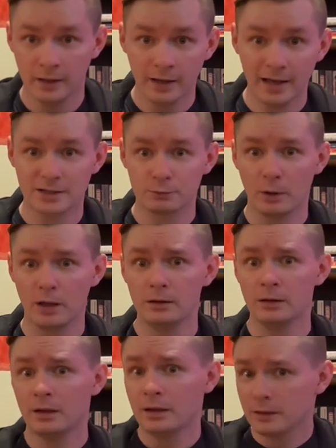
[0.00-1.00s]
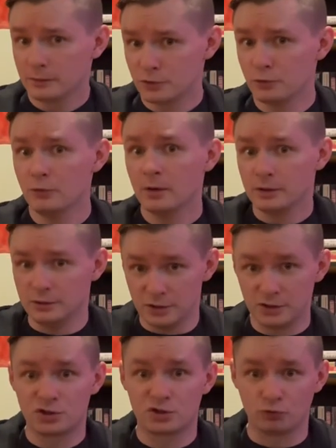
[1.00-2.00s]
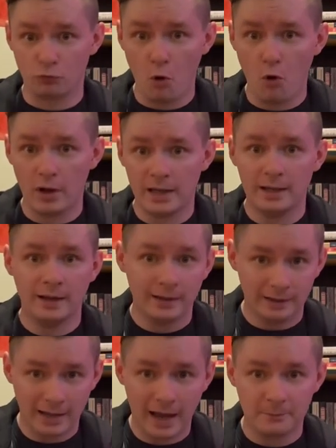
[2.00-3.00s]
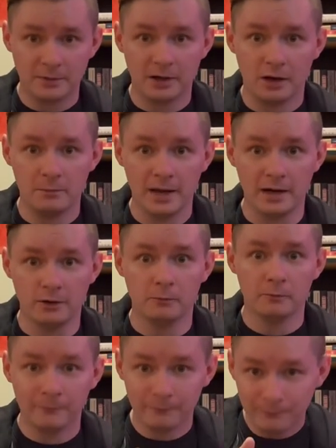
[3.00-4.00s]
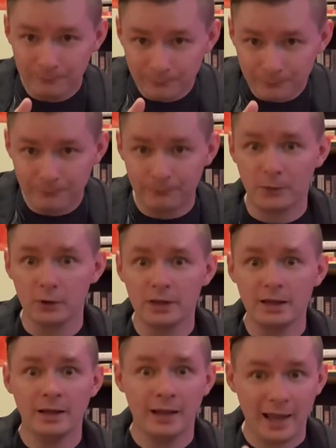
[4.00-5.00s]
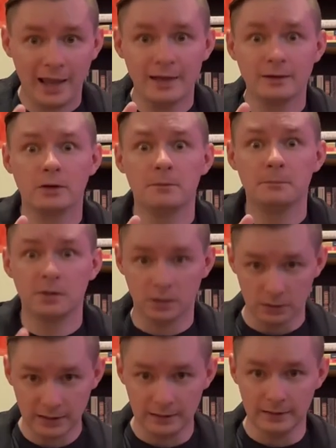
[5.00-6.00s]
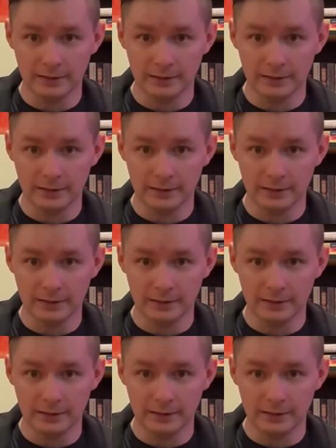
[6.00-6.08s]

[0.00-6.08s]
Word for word: as well to destroy Captain Albano fully and completely.